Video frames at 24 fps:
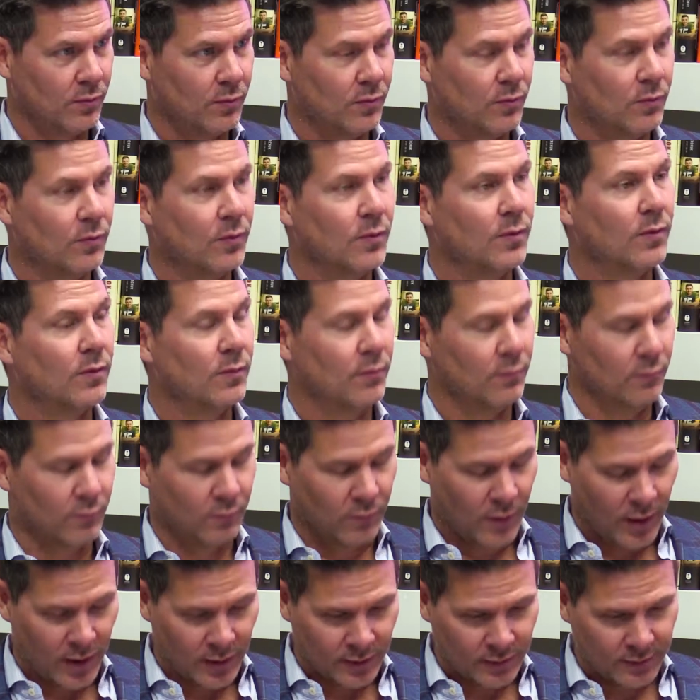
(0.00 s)
crap.
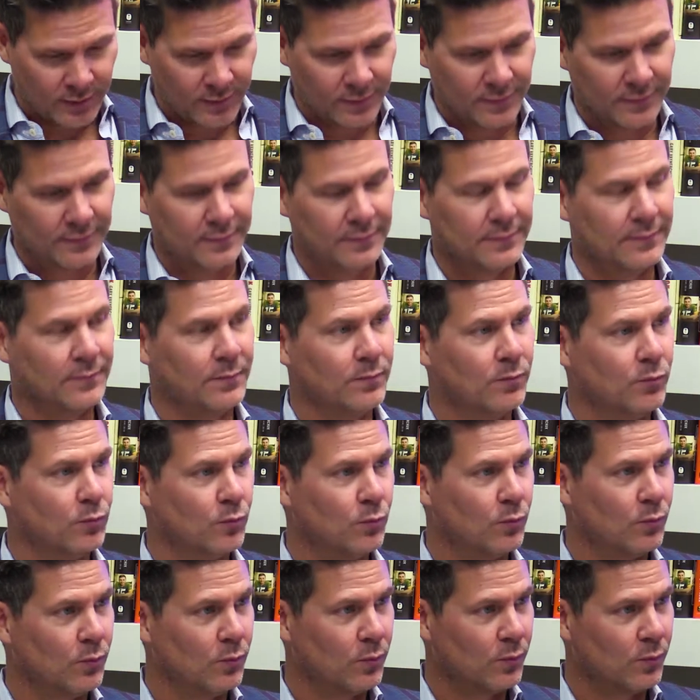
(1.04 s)
Right. You shouldn't know